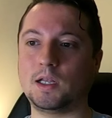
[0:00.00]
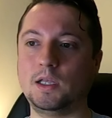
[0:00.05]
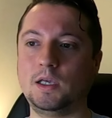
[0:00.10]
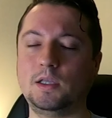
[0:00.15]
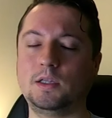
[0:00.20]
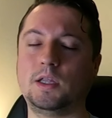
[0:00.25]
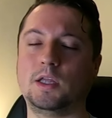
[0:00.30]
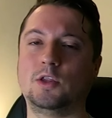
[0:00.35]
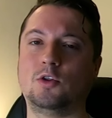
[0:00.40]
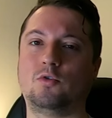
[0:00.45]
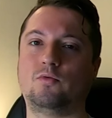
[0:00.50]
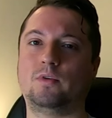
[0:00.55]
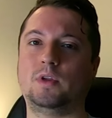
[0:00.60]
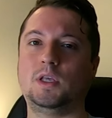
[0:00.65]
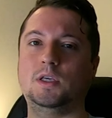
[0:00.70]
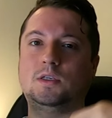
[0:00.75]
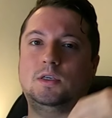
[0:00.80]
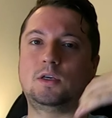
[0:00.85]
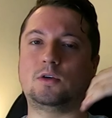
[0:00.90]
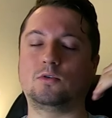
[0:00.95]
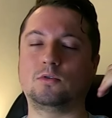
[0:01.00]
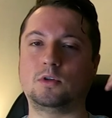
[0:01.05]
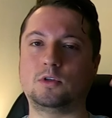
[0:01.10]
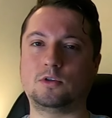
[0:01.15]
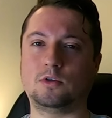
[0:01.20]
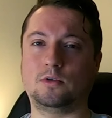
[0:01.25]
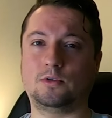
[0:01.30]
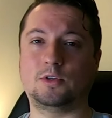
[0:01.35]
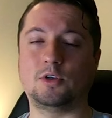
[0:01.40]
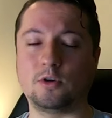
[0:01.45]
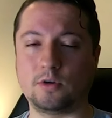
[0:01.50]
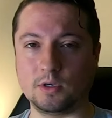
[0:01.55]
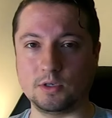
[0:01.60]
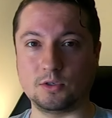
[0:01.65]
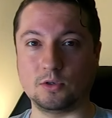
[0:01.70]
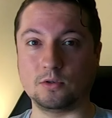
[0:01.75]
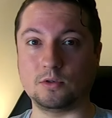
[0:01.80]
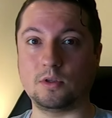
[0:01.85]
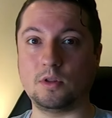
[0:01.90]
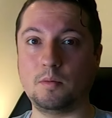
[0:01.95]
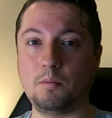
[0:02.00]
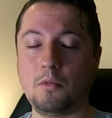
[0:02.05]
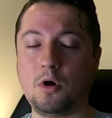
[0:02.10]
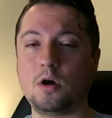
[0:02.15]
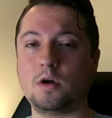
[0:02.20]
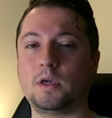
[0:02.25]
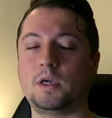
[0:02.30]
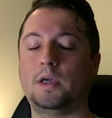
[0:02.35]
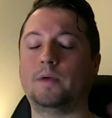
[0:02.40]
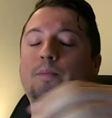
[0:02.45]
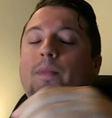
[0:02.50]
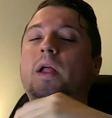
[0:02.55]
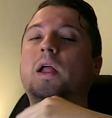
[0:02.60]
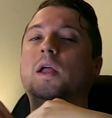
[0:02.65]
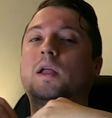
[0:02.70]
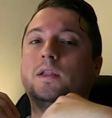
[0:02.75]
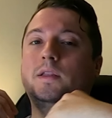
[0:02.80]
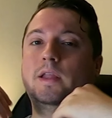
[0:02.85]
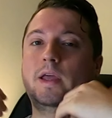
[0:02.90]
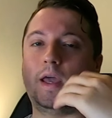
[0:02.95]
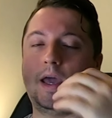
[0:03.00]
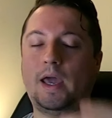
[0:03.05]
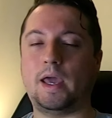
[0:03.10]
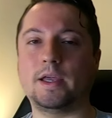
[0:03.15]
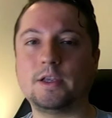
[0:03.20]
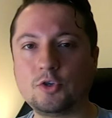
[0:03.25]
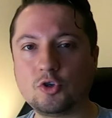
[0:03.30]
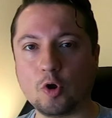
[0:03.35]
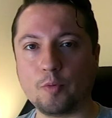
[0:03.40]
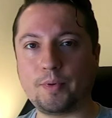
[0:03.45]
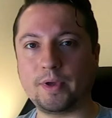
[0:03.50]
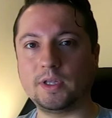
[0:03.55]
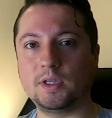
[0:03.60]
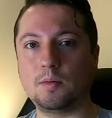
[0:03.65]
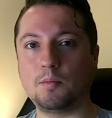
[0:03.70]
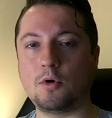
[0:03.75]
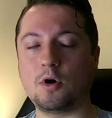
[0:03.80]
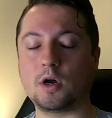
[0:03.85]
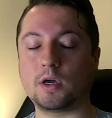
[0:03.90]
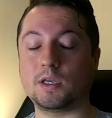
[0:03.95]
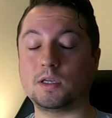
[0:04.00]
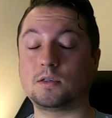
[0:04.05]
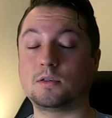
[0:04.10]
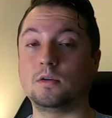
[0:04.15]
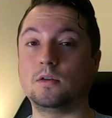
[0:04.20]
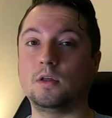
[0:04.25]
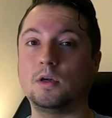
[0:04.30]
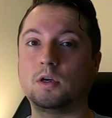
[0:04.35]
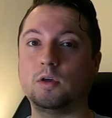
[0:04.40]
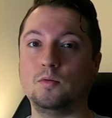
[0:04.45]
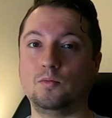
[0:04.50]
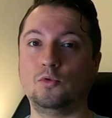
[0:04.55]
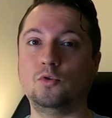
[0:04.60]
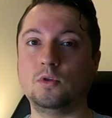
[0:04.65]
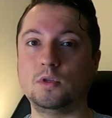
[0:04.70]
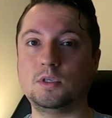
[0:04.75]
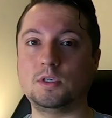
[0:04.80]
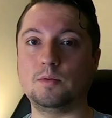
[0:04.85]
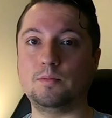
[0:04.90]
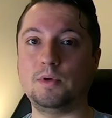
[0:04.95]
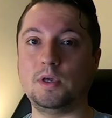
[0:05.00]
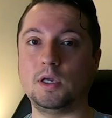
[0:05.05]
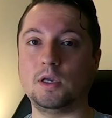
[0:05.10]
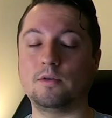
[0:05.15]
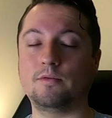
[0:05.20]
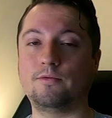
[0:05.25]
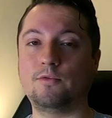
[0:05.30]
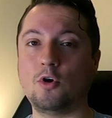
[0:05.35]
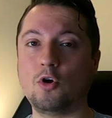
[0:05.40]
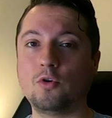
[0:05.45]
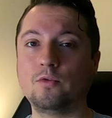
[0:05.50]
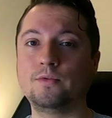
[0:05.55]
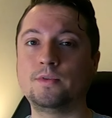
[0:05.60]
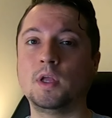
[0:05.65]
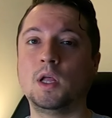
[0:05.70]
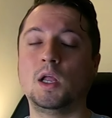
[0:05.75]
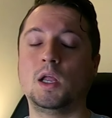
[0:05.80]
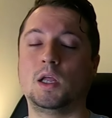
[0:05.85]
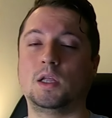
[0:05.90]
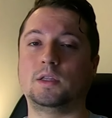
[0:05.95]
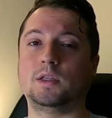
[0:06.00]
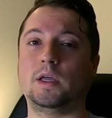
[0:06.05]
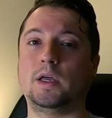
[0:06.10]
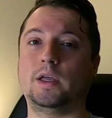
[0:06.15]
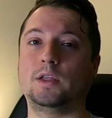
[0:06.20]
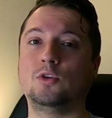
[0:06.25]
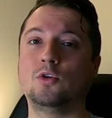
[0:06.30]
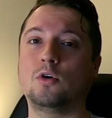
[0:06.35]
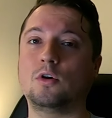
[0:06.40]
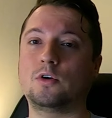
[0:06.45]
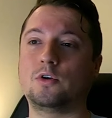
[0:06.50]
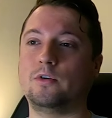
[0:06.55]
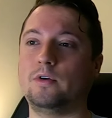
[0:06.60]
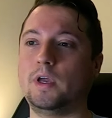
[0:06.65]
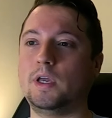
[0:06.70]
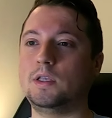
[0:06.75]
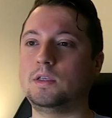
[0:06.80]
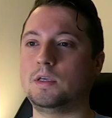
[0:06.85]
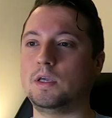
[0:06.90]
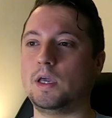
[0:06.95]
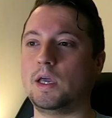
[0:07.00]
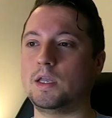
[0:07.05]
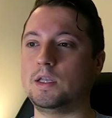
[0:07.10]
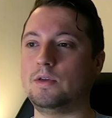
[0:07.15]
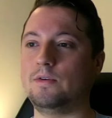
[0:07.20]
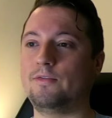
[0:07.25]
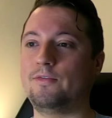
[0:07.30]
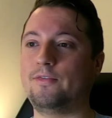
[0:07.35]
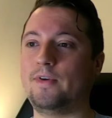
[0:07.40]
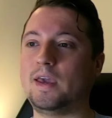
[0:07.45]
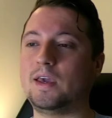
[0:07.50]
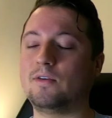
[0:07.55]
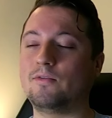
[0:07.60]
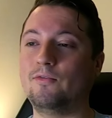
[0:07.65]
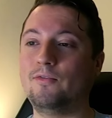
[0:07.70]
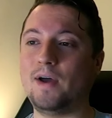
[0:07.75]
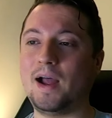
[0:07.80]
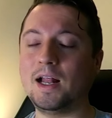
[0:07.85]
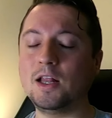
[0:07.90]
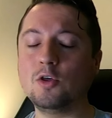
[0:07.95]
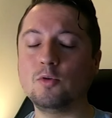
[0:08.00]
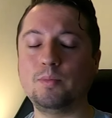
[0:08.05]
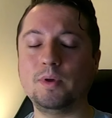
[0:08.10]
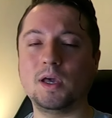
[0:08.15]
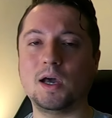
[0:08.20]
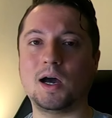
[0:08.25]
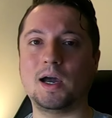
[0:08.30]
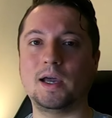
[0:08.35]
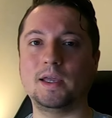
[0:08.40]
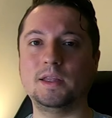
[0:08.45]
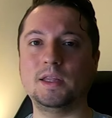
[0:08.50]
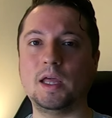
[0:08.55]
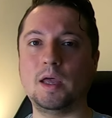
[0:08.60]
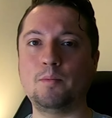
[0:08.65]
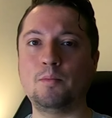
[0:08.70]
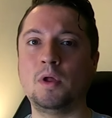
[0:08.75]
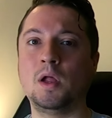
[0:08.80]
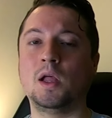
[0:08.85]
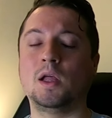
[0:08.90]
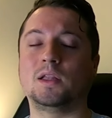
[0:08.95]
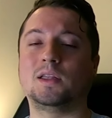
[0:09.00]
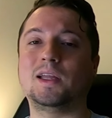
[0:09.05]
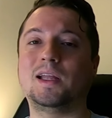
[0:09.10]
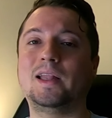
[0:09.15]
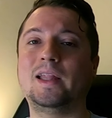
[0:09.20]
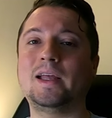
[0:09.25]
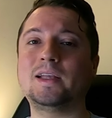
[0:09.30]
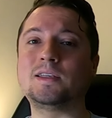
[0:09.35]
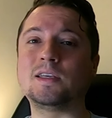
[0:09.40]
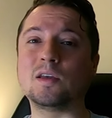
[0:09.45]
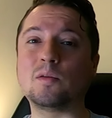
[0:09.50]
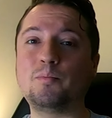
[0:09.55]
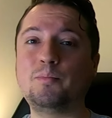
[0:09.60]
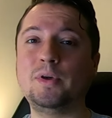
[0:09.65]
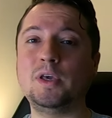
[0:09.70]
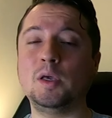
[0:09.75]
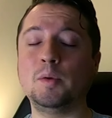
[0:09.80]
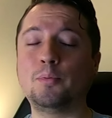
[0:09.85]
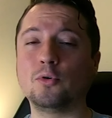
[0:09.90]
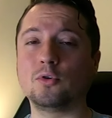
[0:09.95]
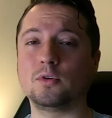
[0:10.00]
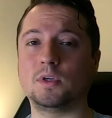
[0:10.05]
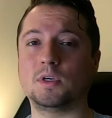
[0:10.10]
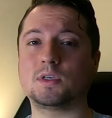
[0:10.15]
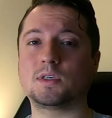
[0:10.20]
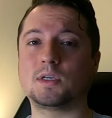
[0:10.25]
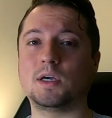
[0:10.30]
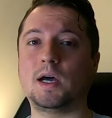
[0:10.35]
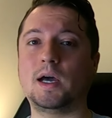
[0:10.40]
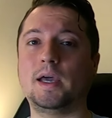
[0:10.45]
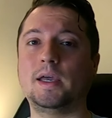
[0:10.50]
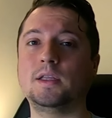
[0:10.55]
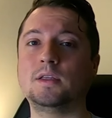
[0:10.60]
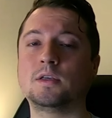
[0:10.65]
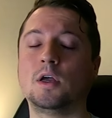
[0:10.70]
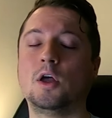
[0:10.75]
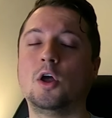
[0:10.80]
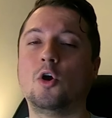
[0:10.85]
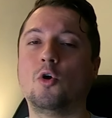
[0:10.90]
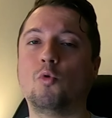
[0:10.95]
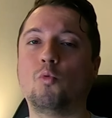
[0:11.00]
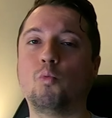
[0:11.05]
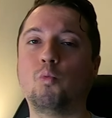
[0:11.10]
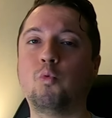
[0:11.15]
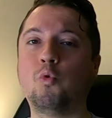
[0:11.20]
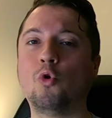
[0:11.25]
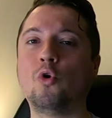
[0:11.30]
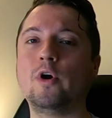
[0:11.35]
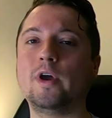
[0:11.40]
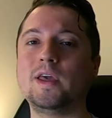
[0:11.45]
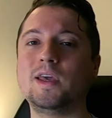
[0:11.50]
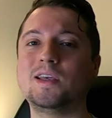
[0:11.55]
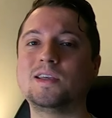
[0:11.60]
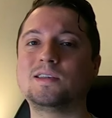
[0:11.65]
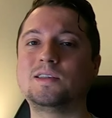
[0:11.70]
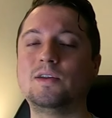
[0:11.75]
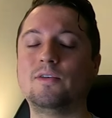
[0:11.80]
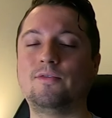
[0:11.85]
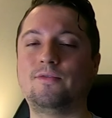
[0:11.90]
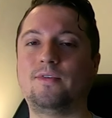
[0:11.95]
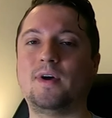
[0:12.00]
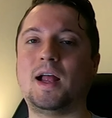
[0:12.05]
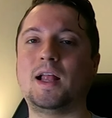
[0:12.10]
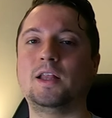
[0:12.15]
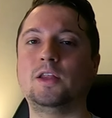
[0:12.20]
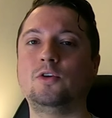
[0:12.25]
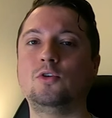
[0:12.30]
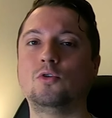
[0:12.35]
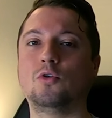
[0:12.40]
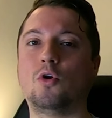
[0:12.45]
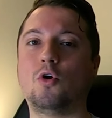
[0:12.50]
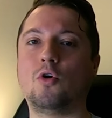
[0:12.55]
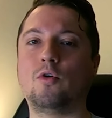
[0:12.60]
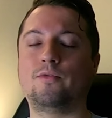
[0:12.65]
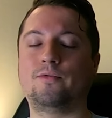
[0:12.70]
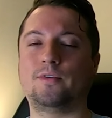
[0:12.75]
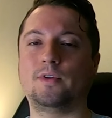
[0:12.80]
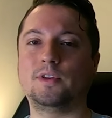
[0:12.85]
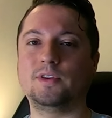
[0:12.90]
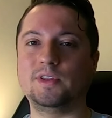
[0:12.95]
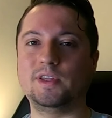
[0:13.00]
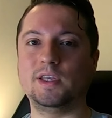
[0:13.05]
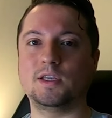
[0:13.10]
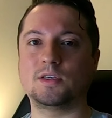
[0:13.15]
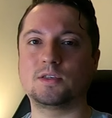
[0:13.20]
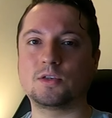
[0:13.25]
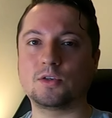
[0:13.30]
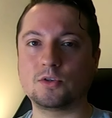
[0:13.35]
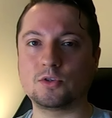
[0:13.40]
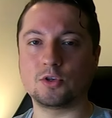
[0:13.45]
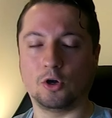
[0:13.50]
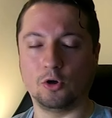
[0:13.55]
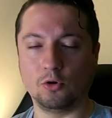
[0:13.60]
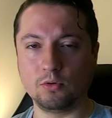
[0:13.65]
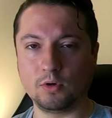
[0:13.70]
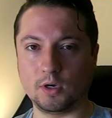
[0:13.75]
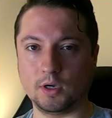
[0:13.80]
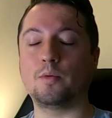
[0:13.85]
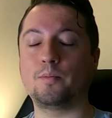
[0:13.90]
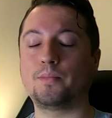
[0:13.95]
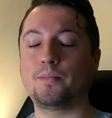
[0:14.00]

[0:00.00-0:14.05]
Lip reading: They're not releasing all the top tokens onto the market. They're airdropping the markets to the community being involved. They're not creating any fake value behind them. They're letting people decide what is the value of this token.